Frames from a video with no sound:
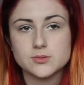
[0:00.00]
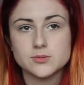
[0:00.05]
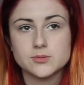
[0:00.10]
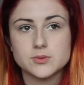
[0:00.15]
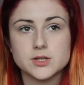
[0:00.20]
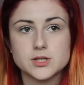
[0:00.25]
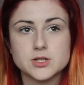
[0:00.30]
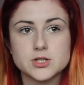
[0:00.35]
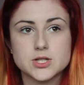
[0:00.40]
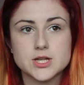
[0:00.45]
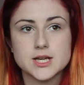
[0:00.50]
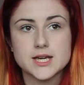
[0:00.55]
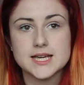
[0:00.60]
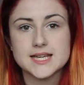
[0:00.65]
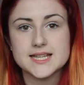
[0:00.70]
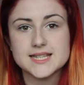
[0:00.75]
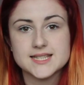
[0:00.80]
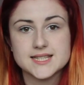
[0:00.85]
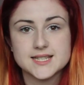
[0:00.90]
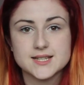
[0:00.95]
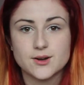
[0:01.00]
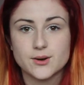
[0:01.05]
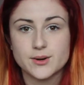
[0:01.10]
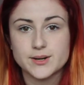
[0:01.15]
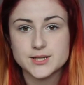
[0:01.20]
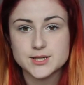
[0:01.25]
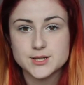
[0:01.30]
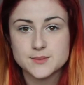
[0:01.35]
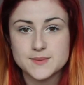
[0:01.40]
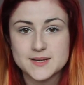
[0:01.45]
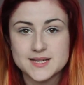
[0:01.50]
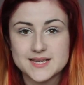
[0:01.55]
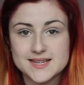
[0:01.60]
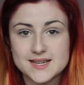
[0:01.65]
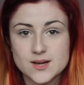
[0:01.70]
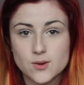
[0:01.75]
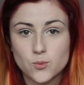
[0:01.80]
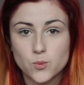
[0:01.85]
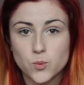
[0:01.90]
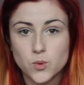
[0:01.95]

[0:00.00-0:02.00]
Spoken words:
which is going to be